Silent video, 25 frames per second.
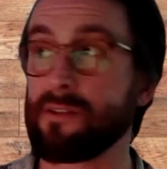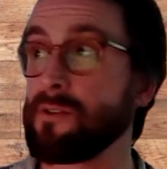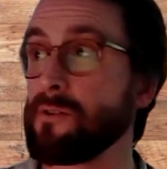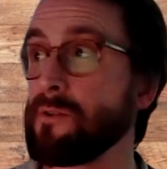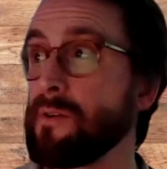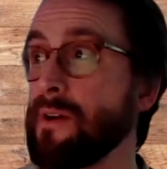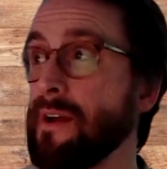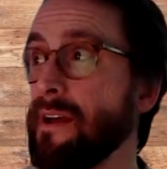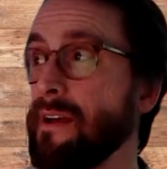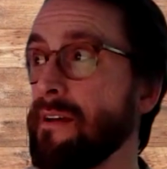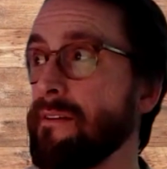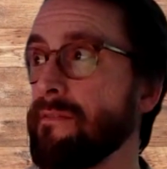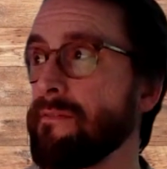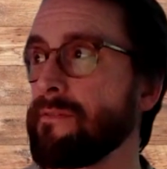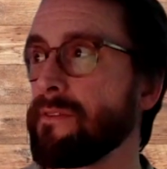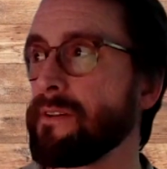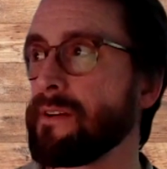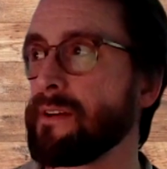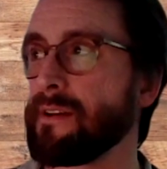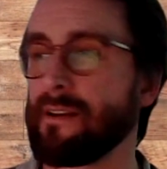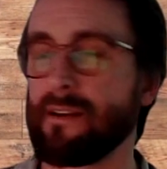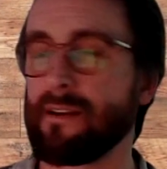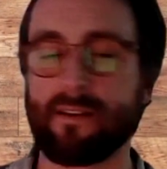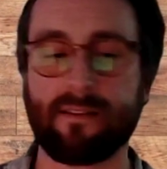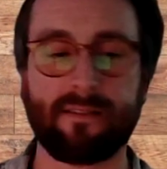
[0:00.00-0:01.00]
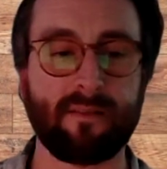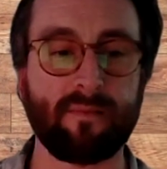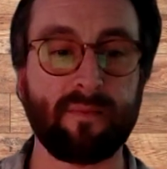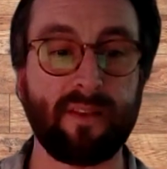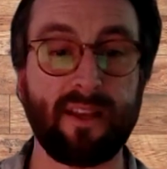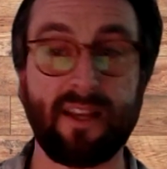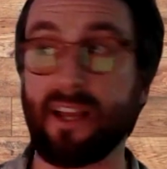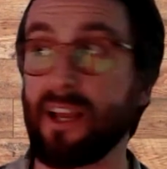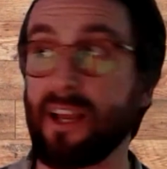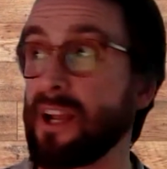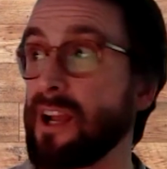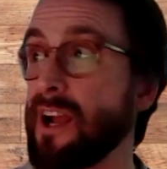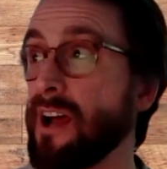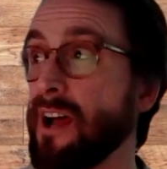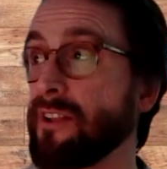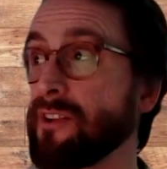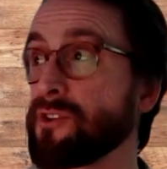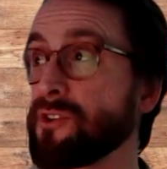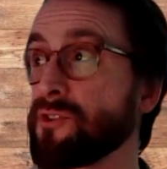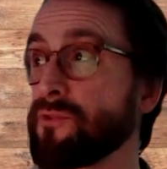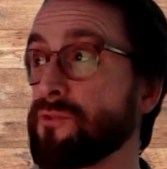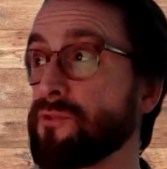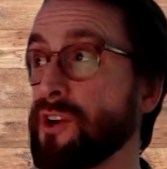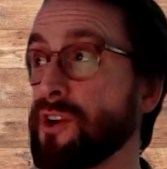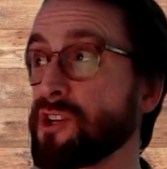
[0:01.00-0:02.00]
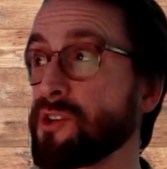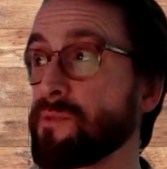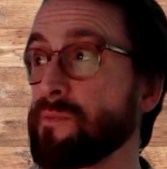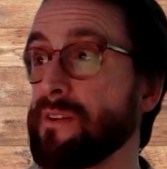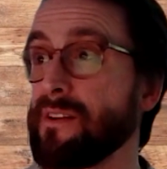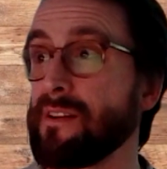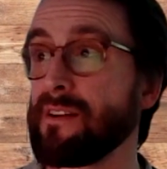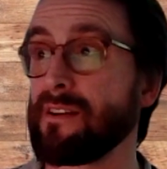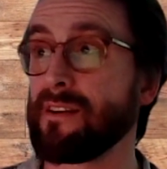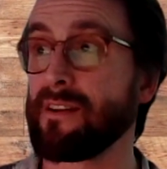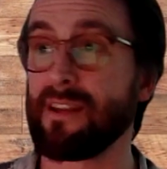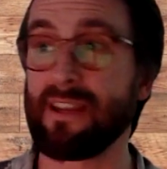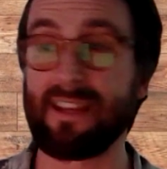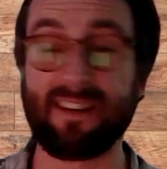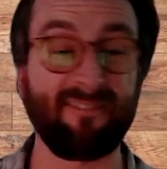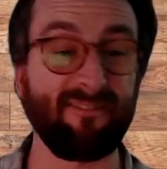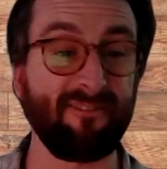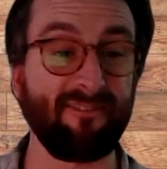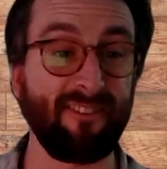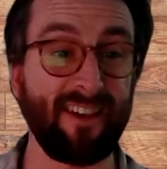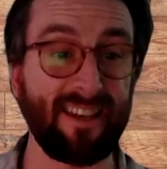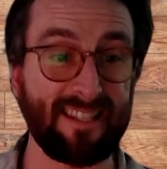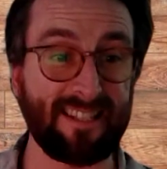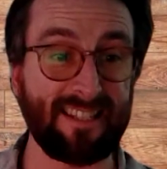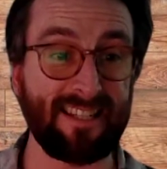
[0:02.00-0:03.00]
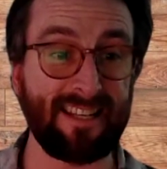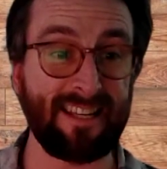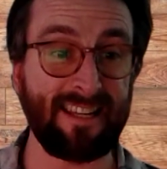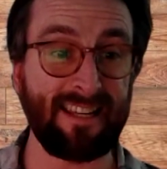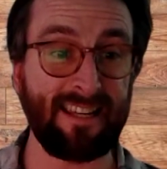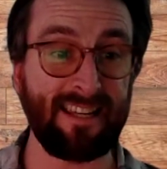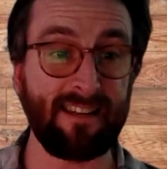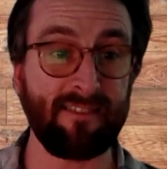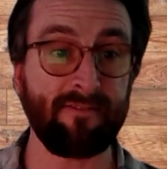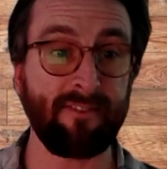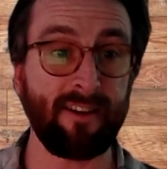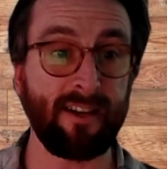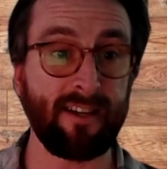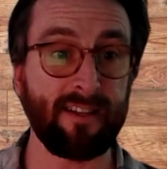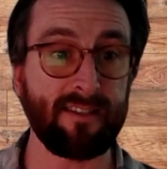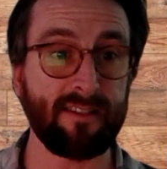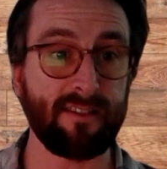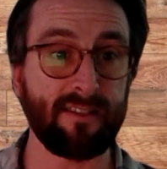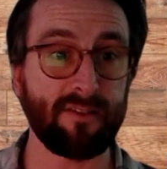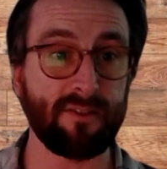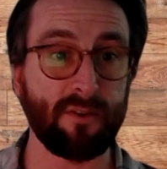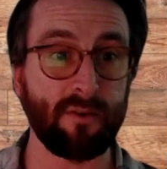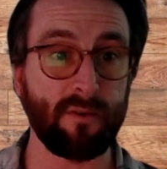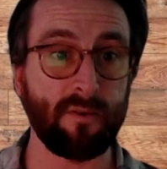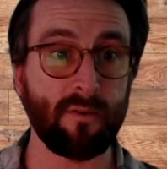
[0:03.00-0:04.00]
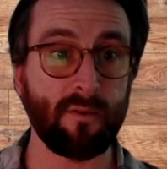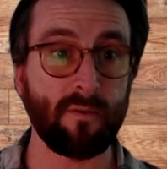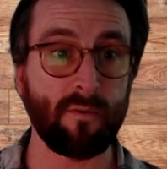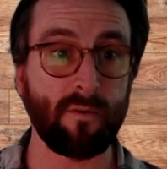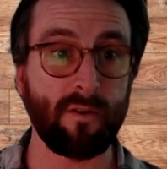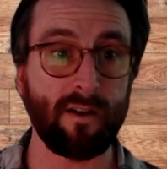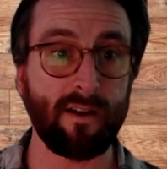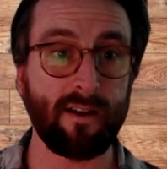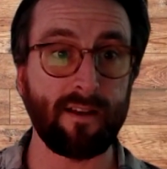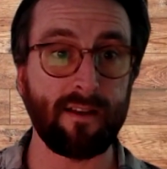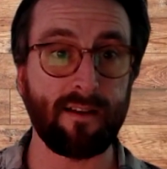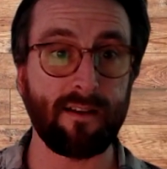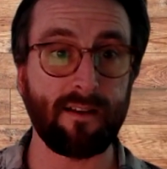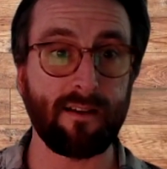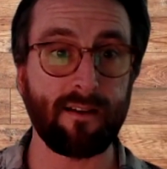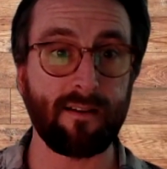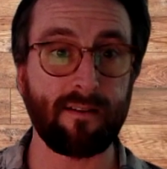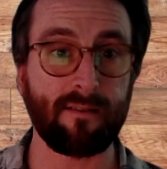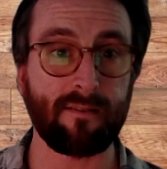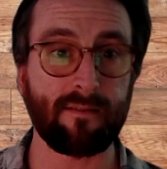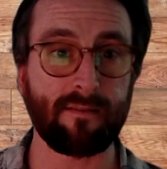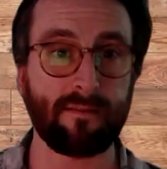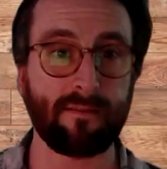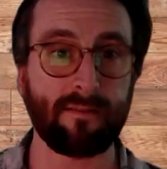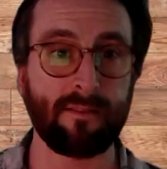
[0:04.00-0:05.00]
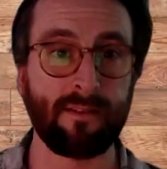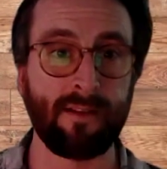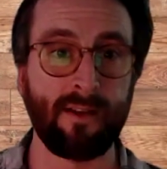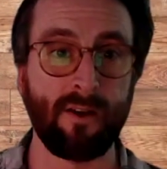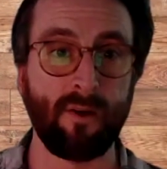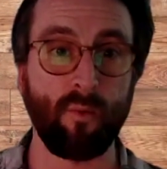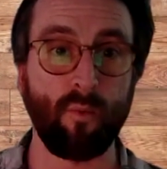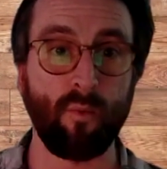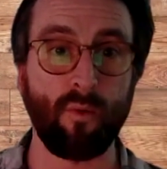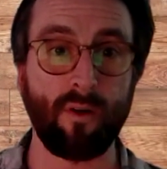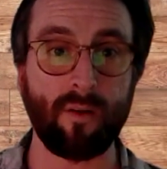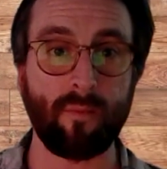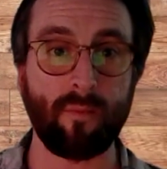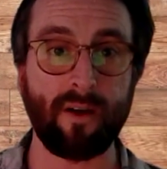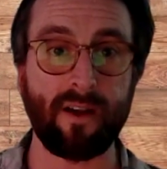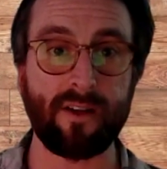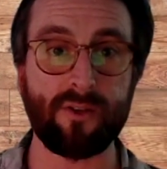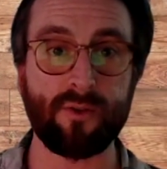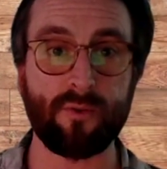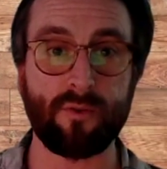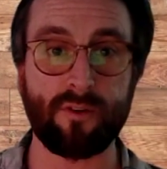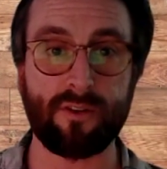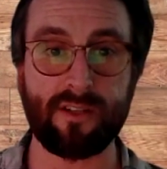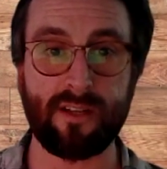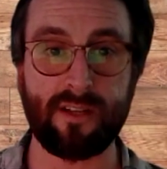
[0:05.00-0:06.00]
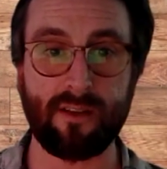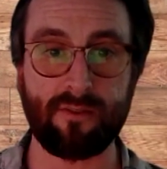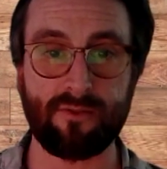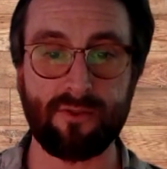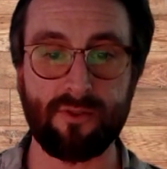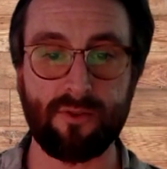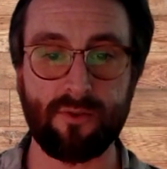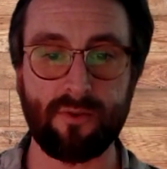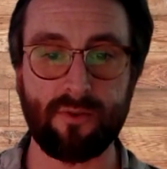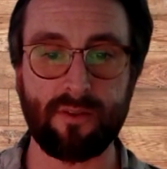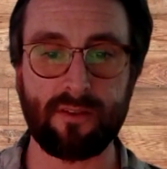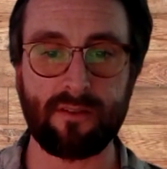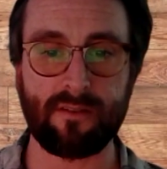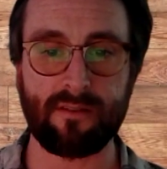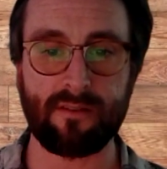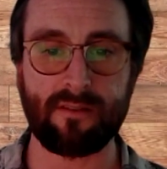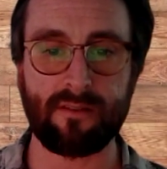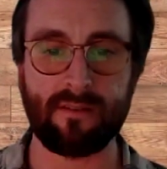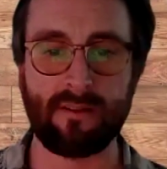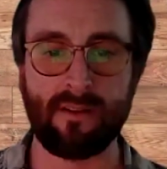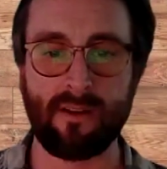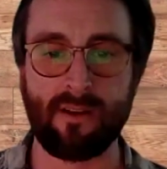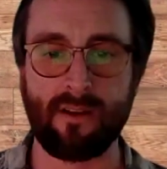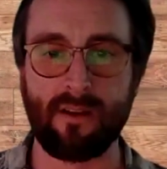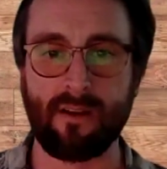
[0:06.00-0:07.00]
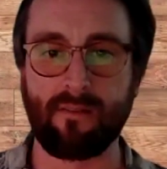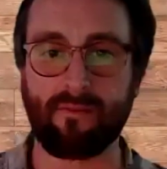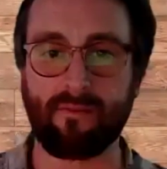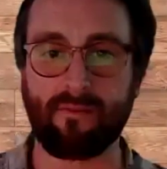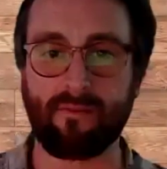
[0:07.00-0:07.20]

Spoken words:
I do have some like college freshman investing advice. So one of my Georgetown students